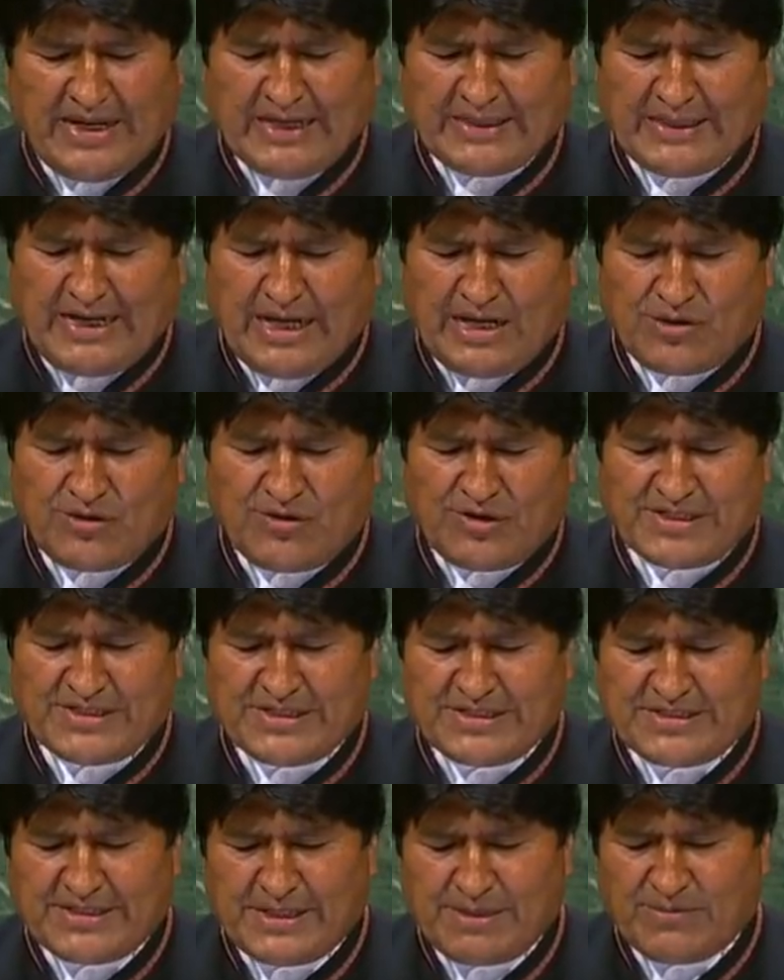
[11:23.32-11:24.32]

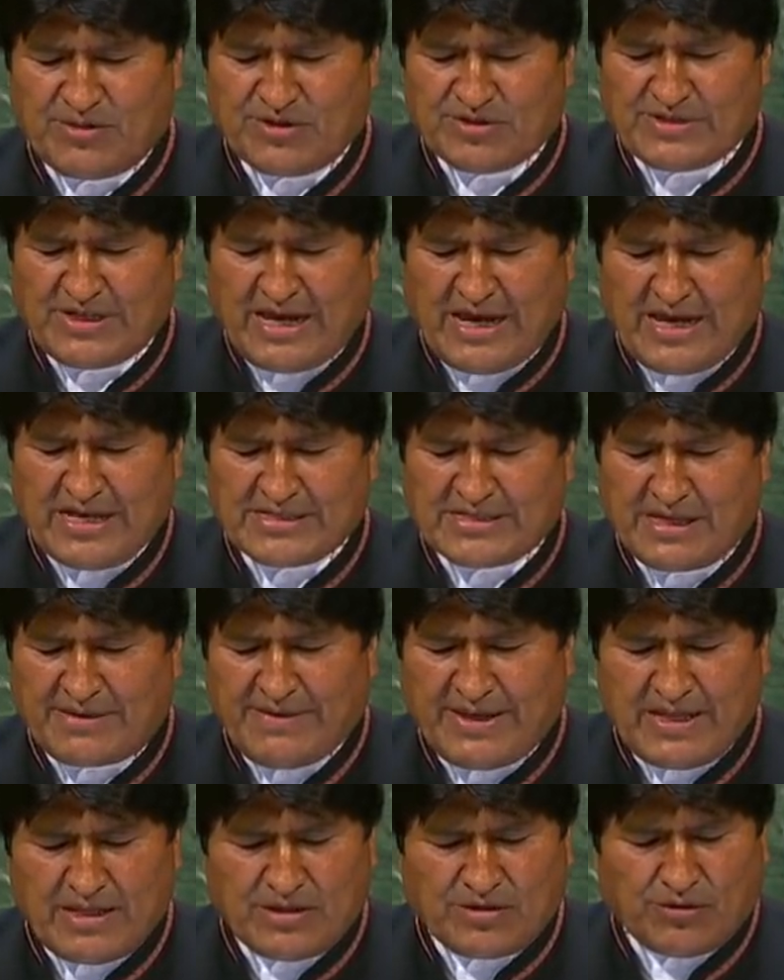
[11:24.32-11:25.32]
Unfortunately,
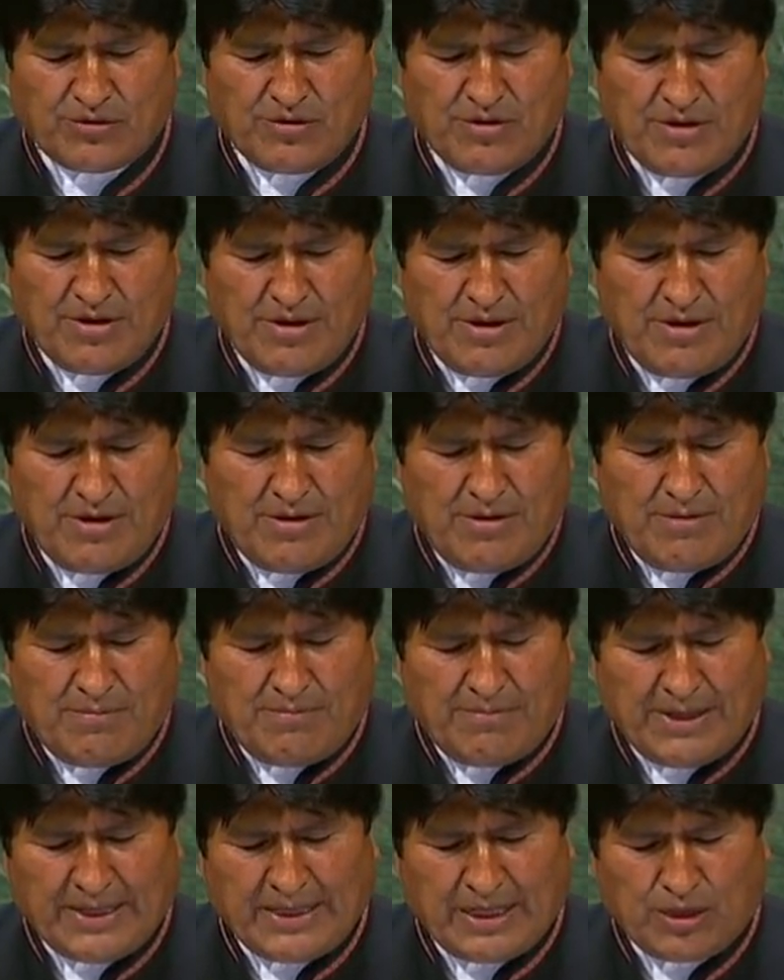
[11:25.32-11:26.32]
every year we
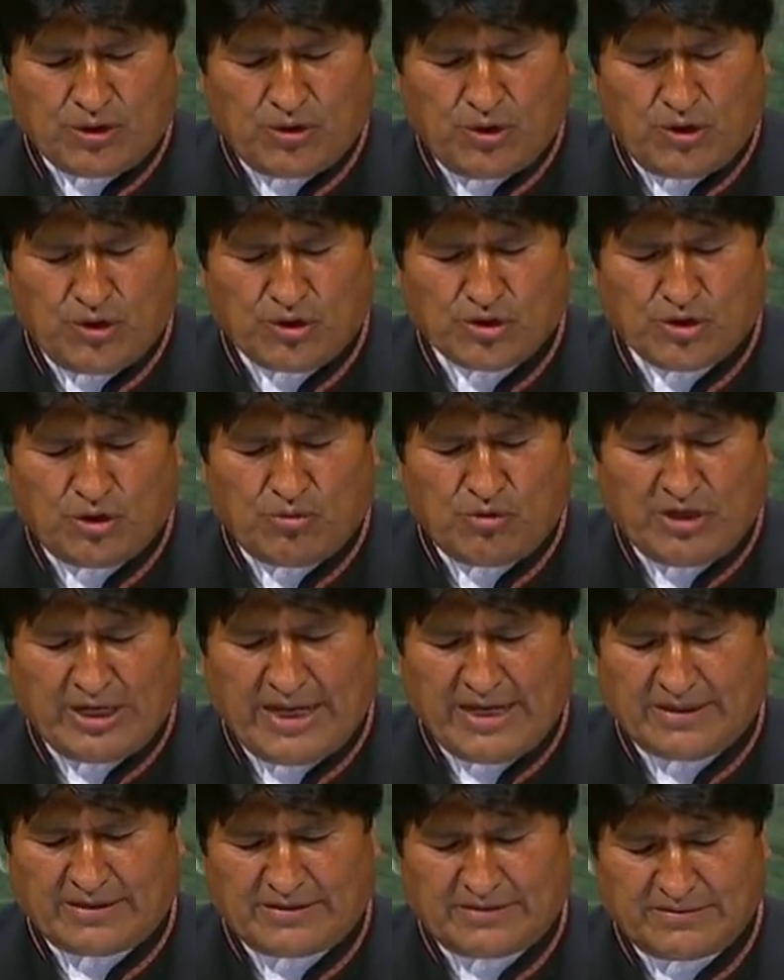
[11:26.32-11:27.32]
come to the
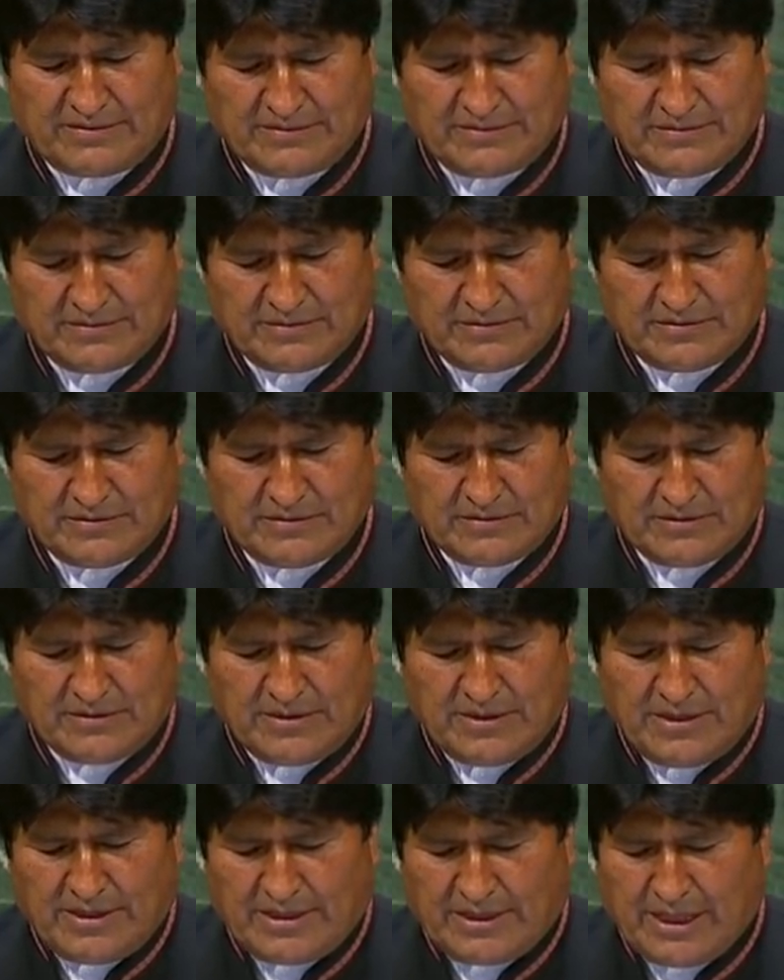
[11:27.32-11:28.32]
Assembly
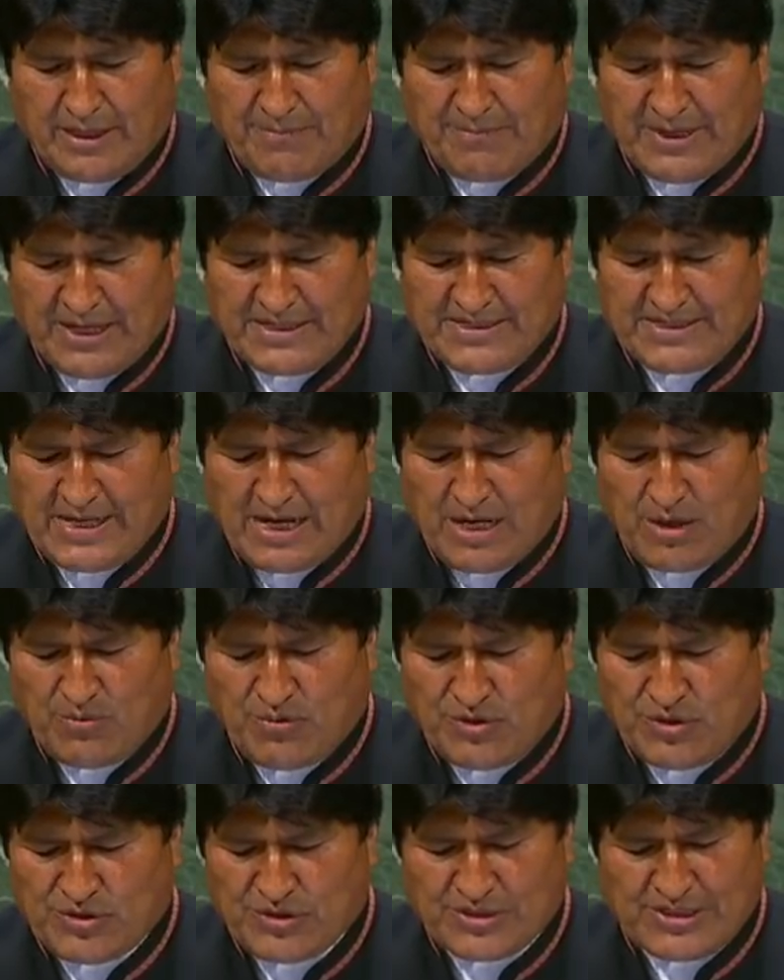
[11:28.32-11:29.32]
to
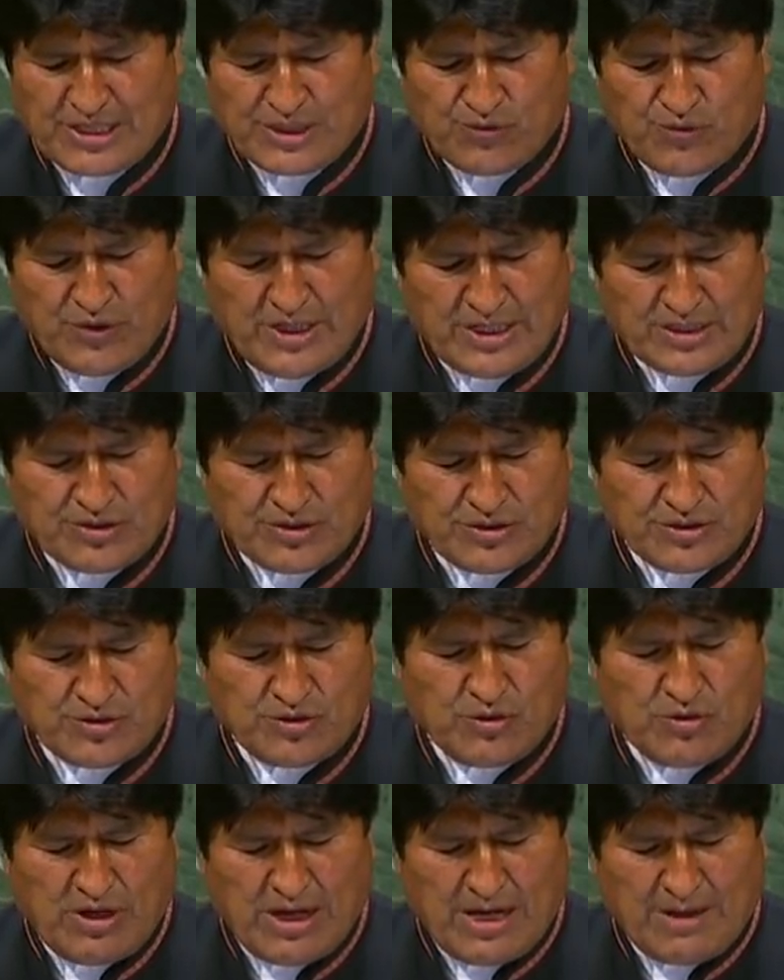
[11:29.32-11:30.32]

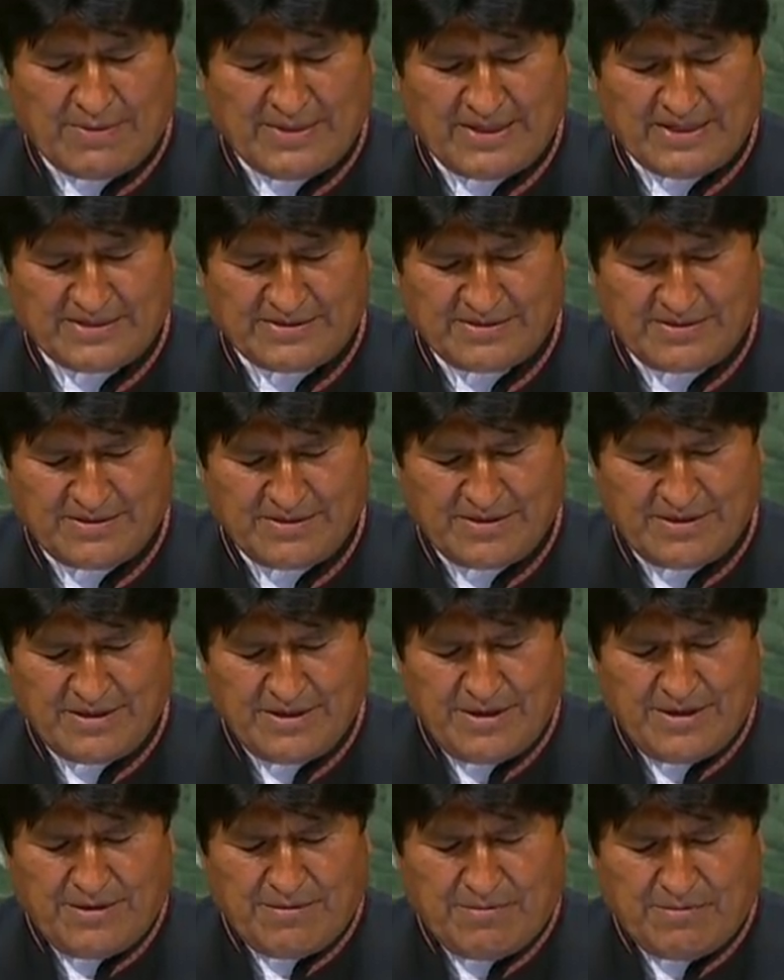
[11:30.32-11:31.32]
say that
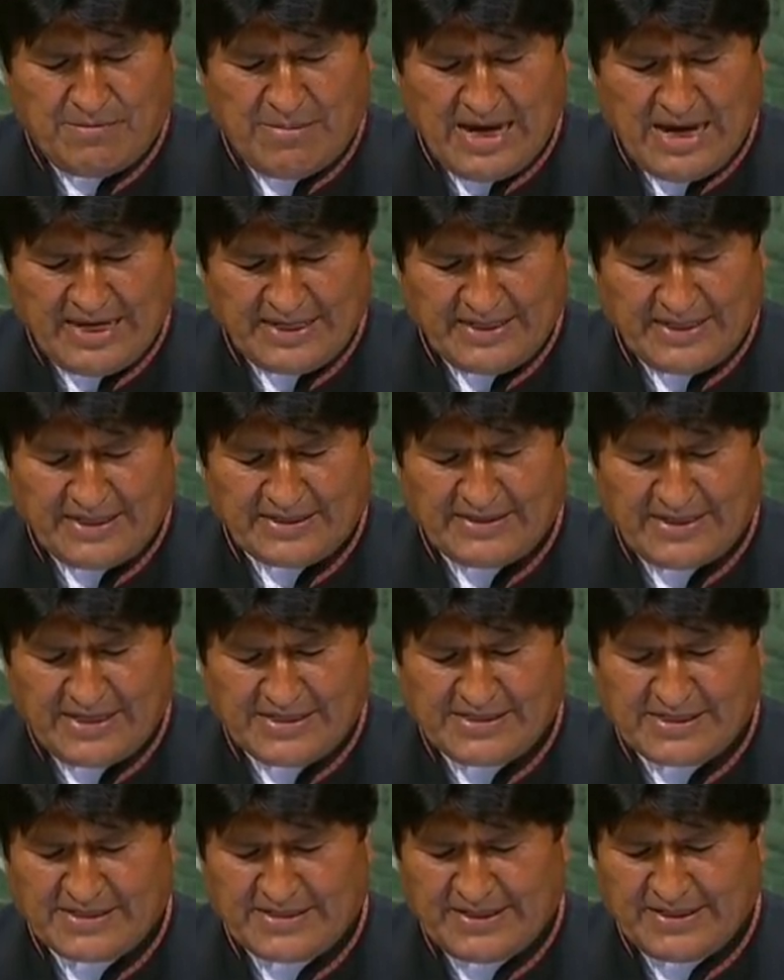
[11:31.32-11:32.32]
despite many
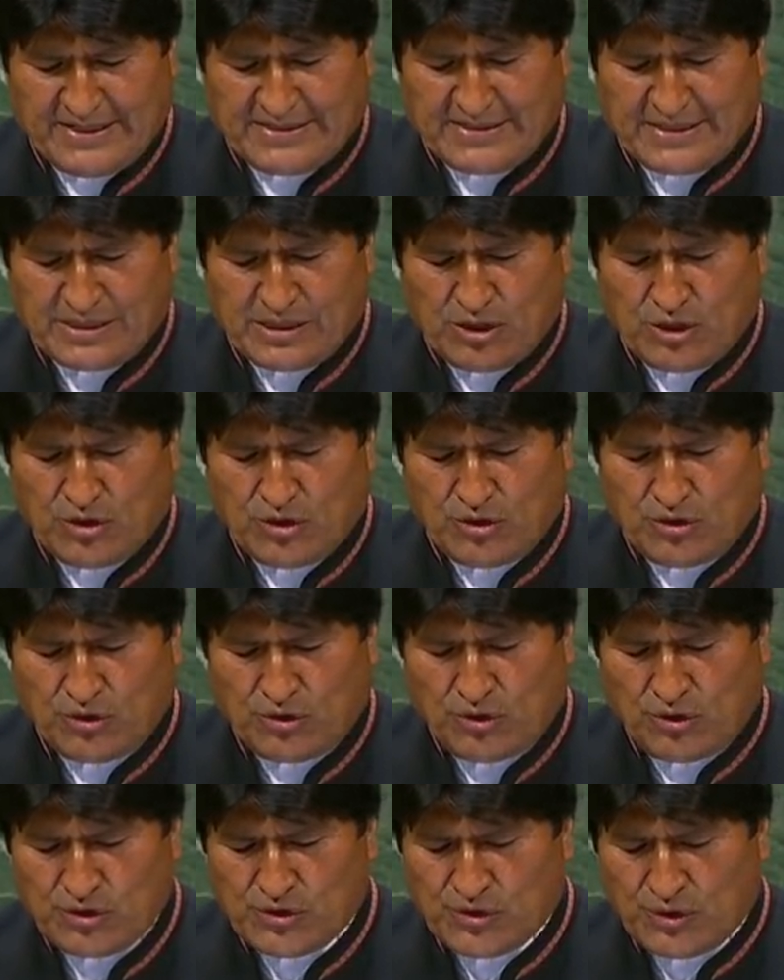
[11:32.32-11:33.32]
commendable
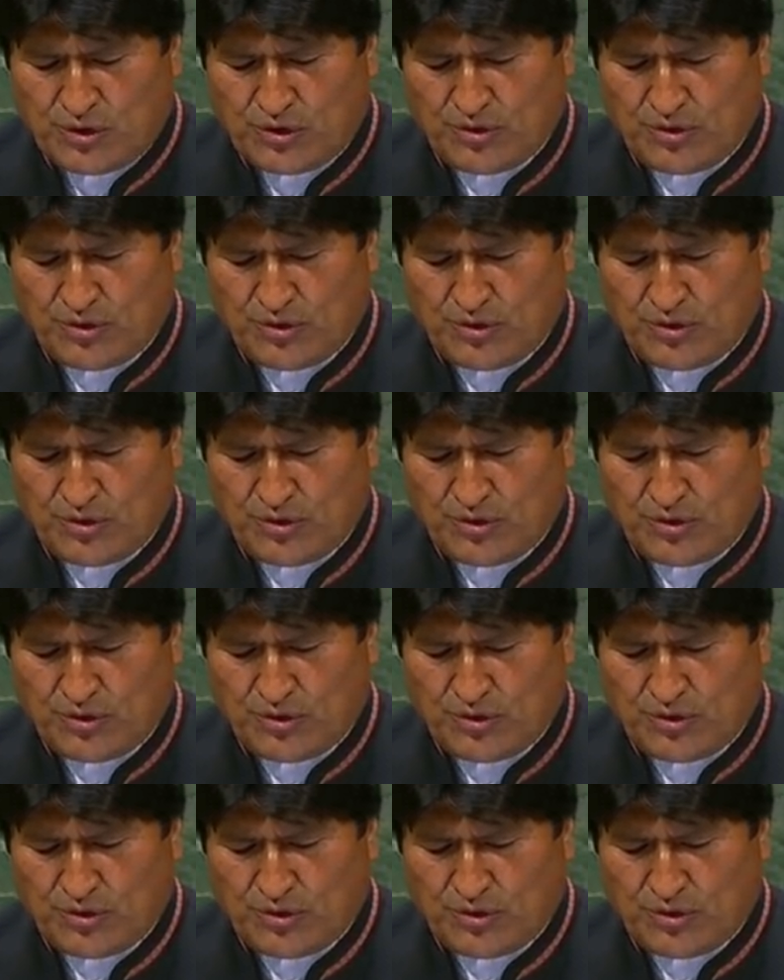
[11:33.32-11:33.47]
efforts,